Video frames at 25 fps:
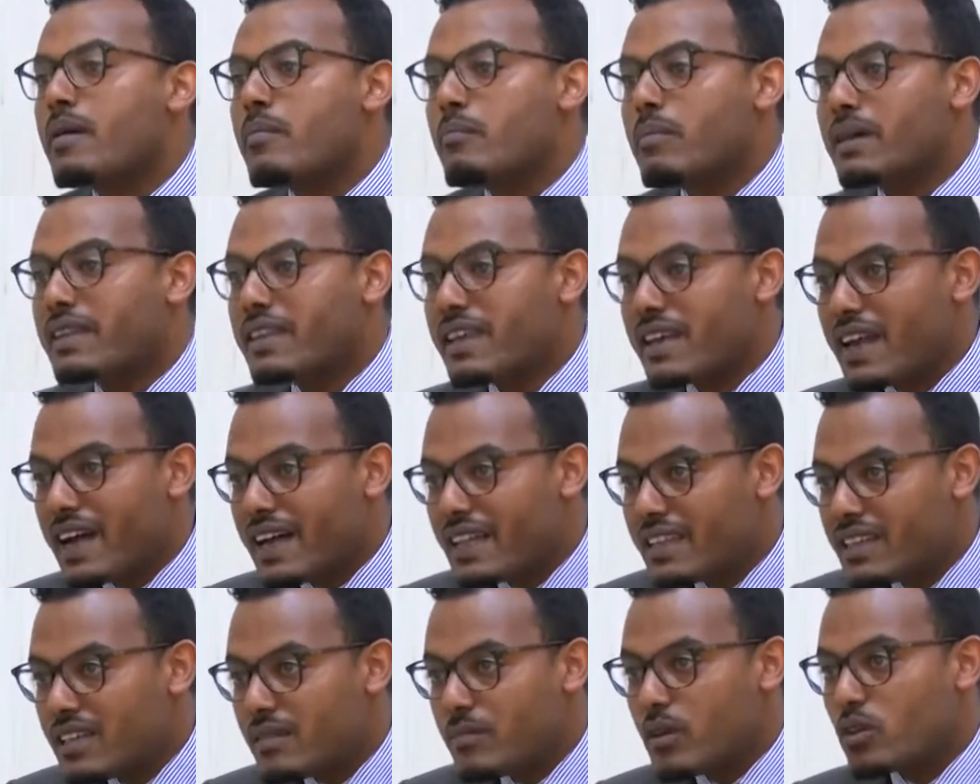But their
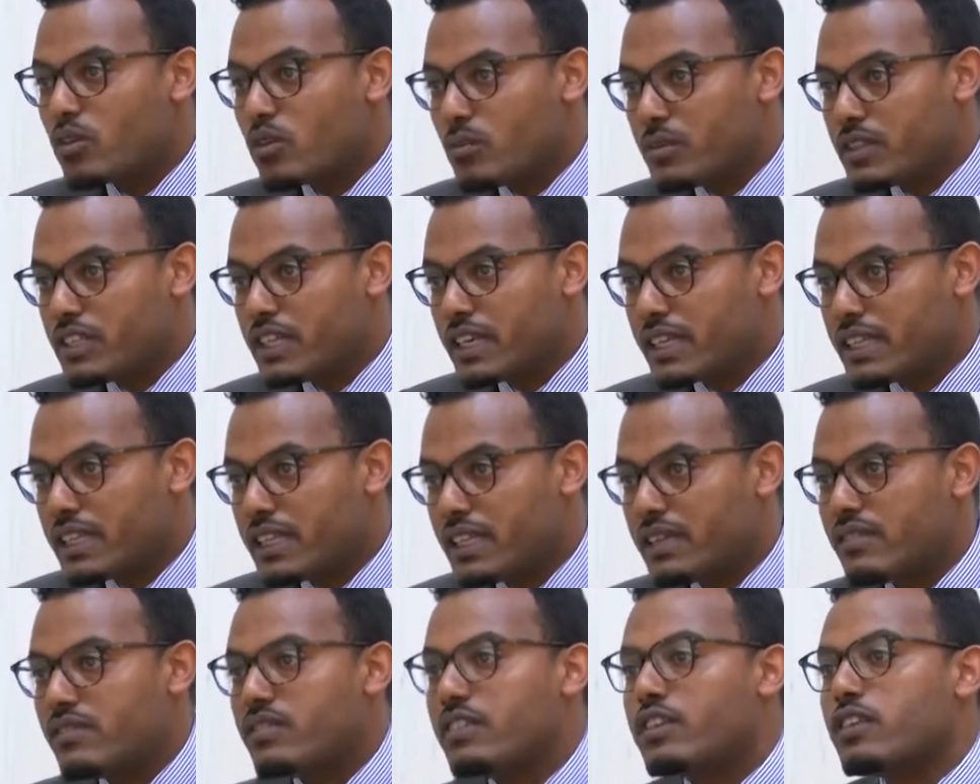ultimate
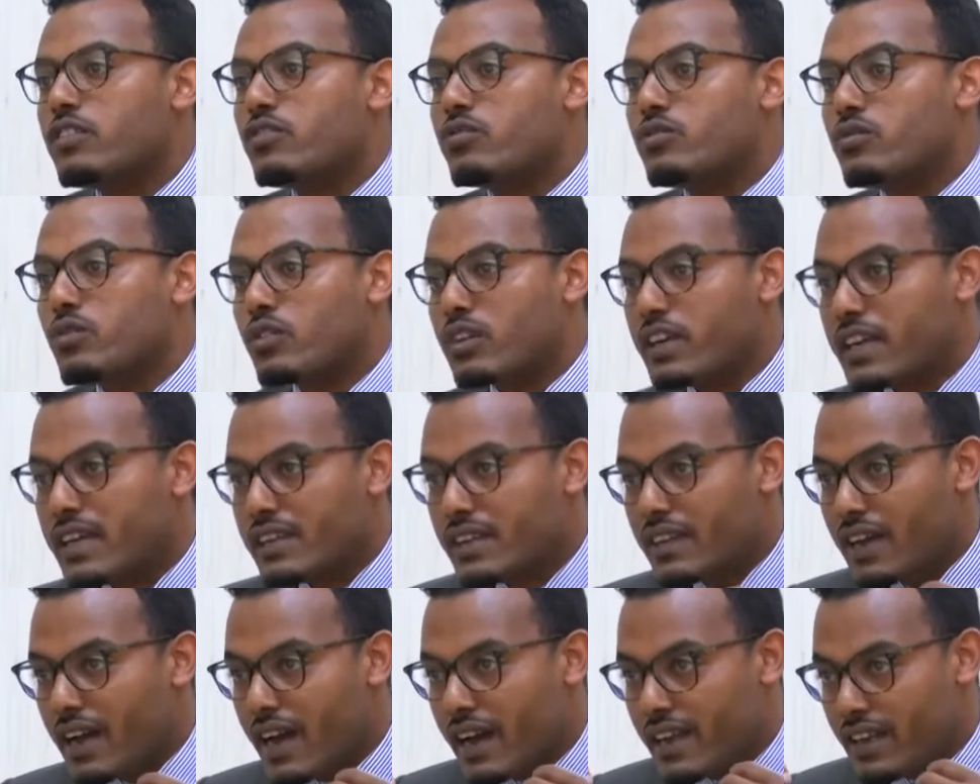objective is to
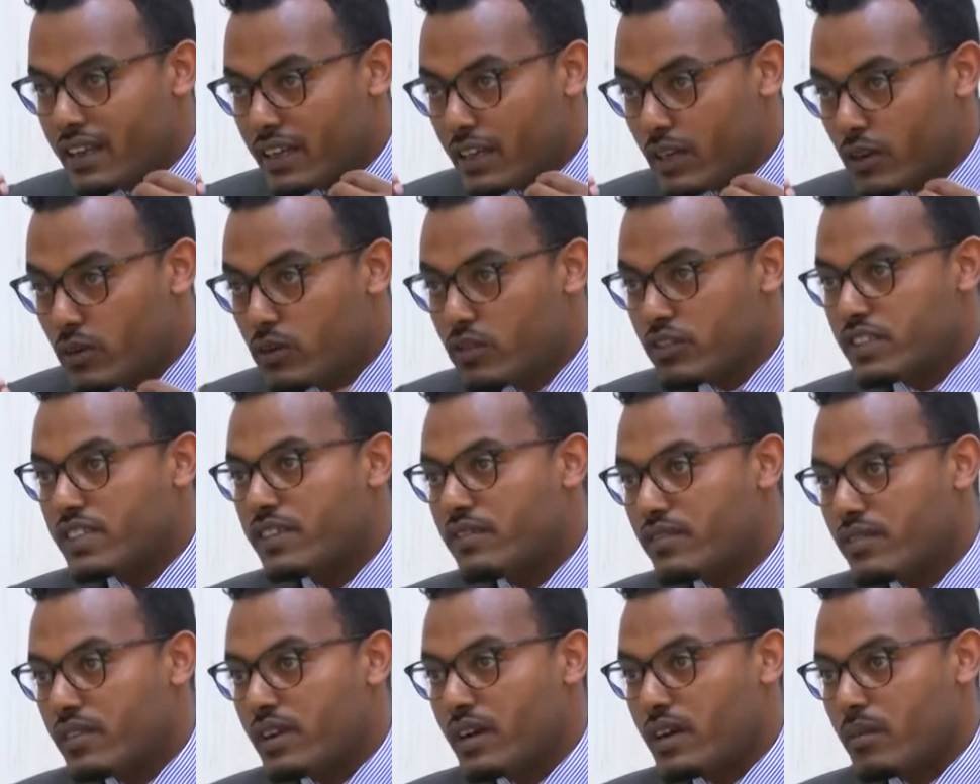create an
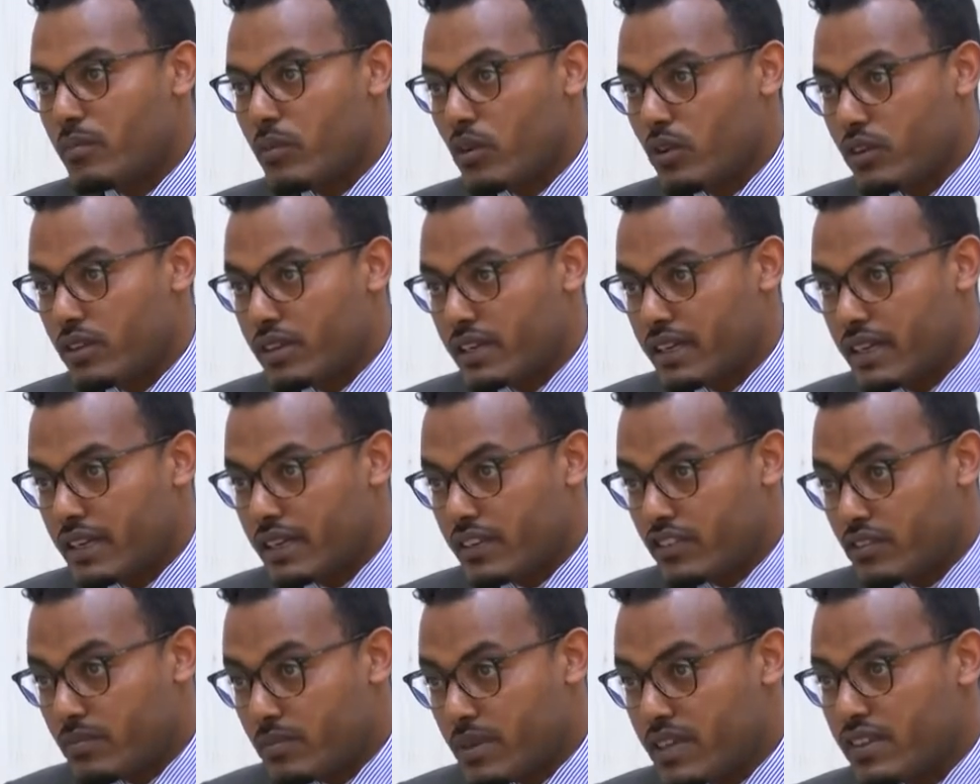inclusive
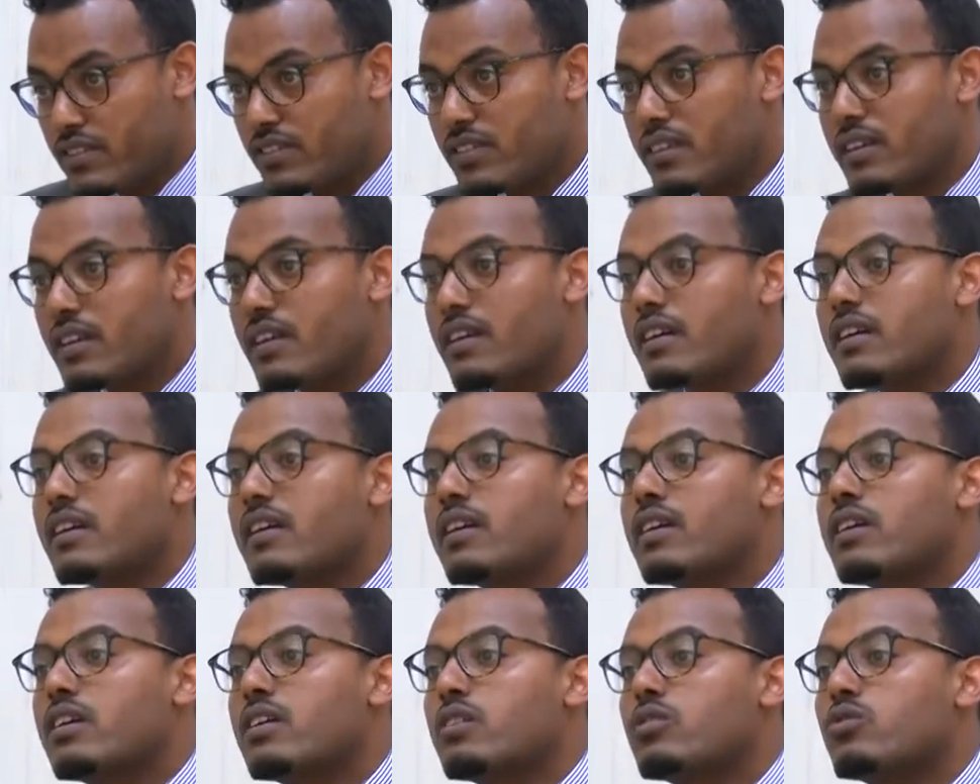political space
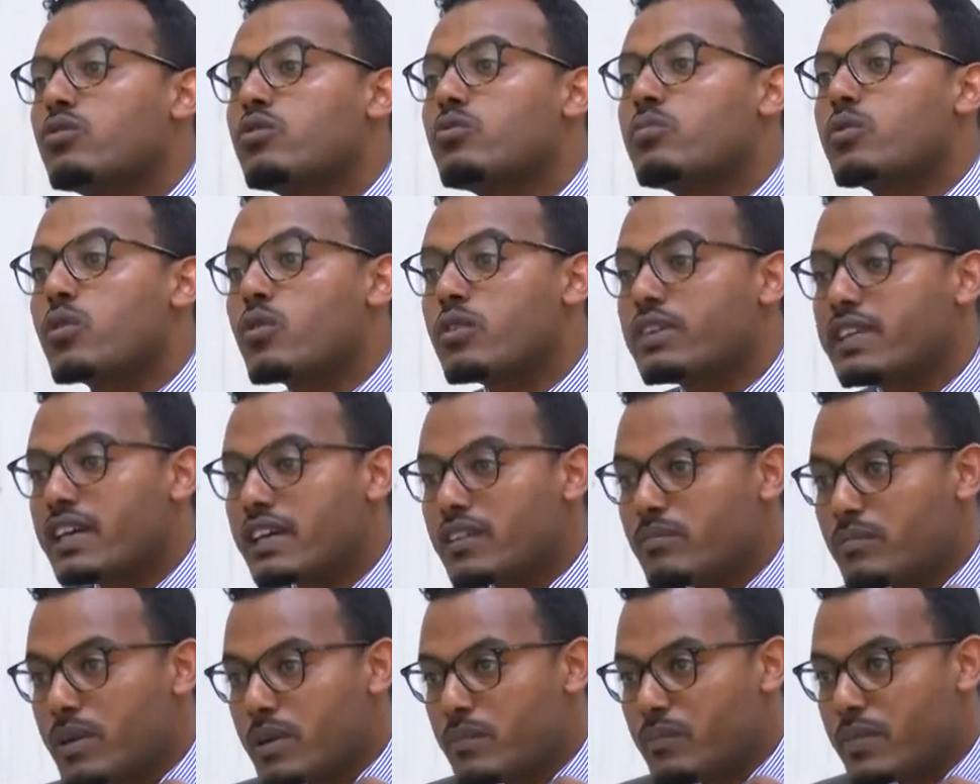to
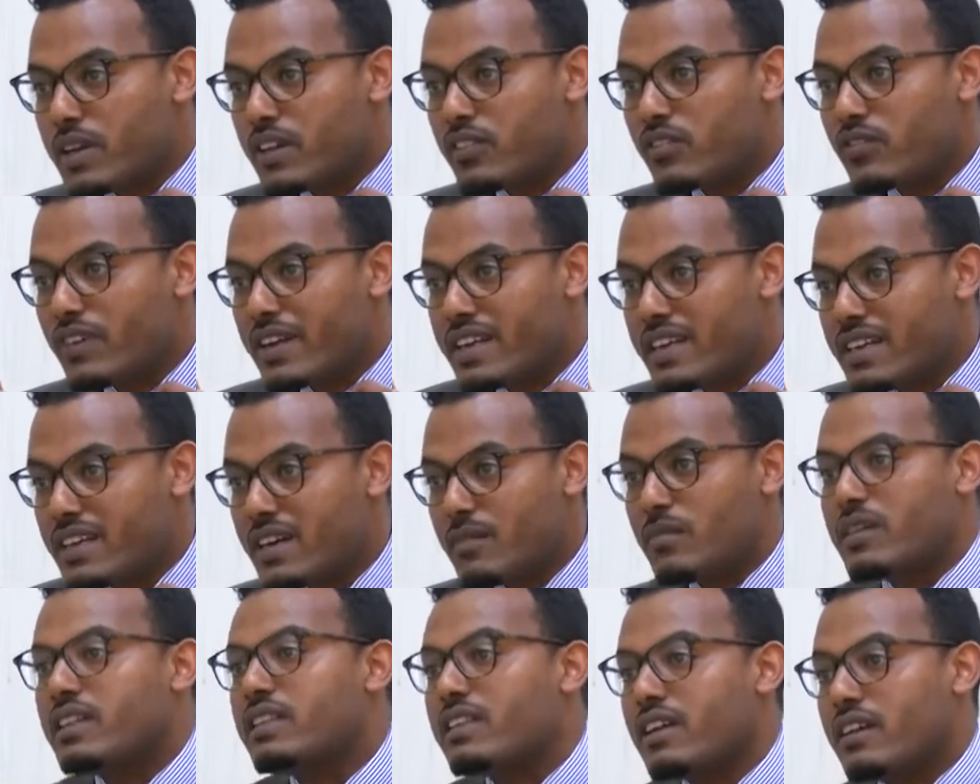protect people's
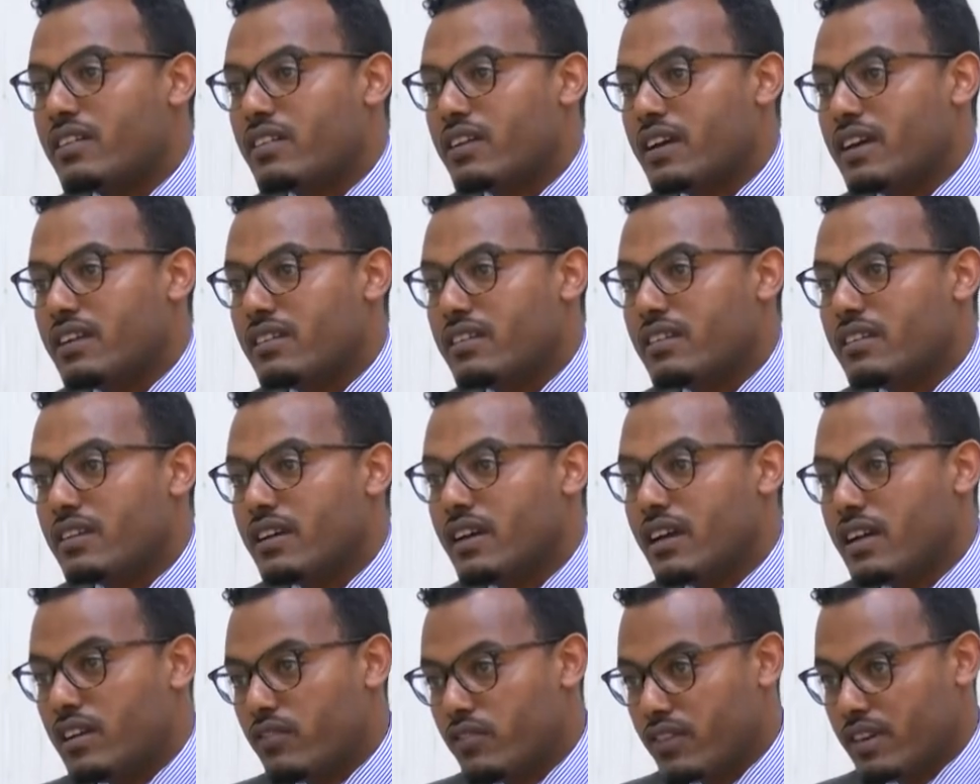fundamental right
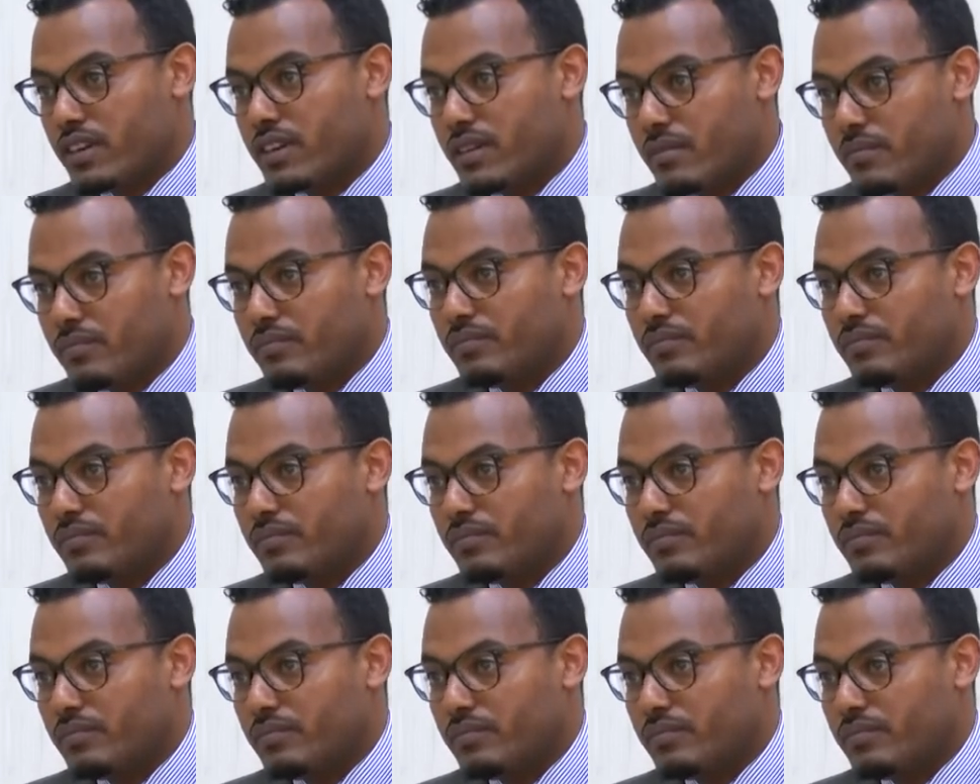and freedom.